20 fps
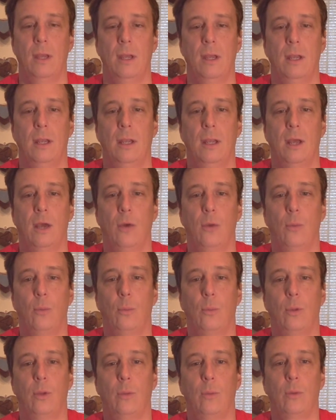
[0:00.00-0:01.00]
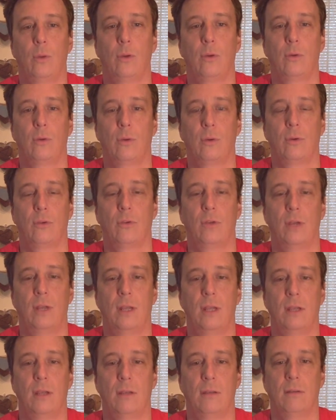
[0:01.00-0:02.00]
now what we're
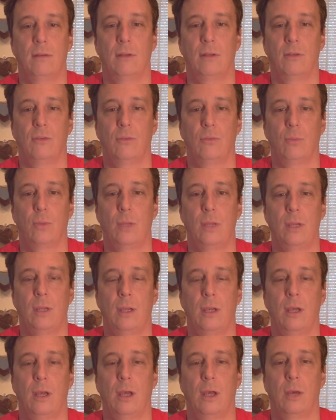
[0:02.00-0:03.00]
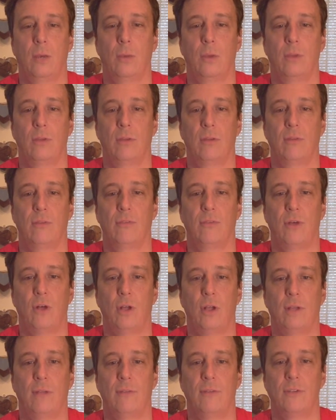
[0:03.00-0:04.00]
studying this week was the
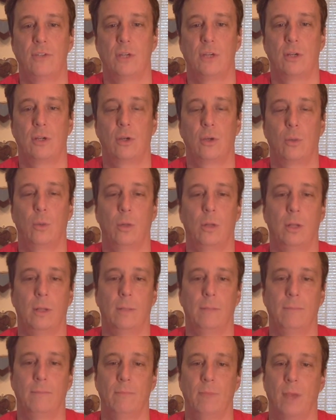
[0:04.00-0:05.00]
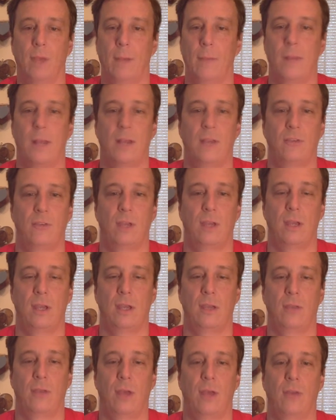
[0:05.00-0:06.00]
fall of the Jericho wall. I'm not
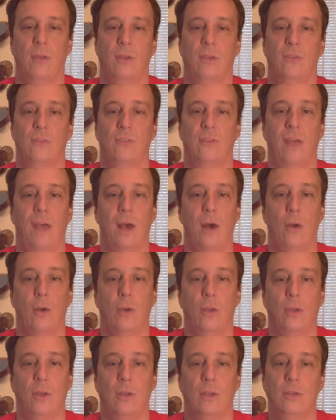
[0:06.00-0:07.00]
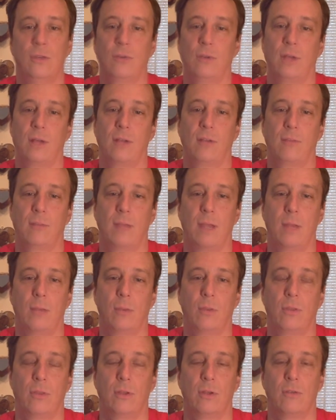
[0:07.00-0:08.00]
saying that the sound that the Israelites made
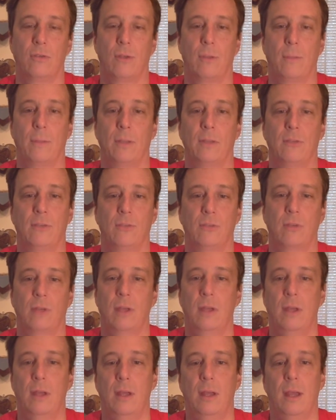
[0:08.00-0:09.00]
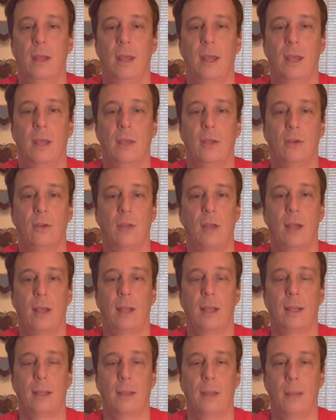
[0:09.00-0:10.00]
with their trumpets and their
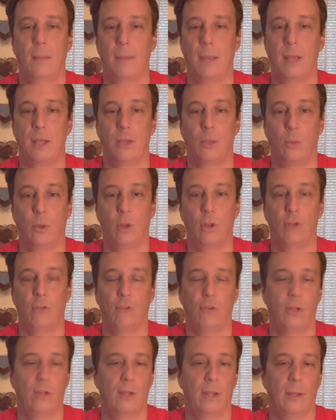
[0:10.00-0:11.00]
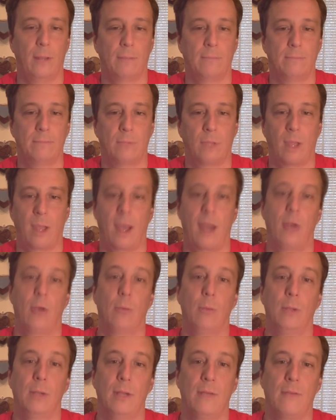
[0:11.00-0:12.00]
yelling made the walls fall down. Okay, I don't
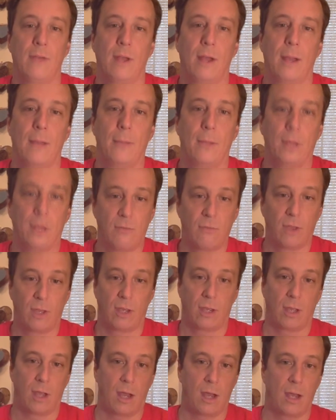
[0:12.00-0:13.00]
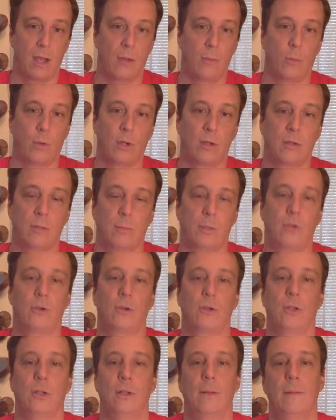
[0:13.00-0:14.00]
believe that. I believe that God worked a
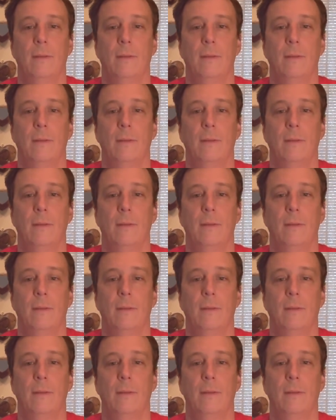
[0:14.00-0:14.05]
miracle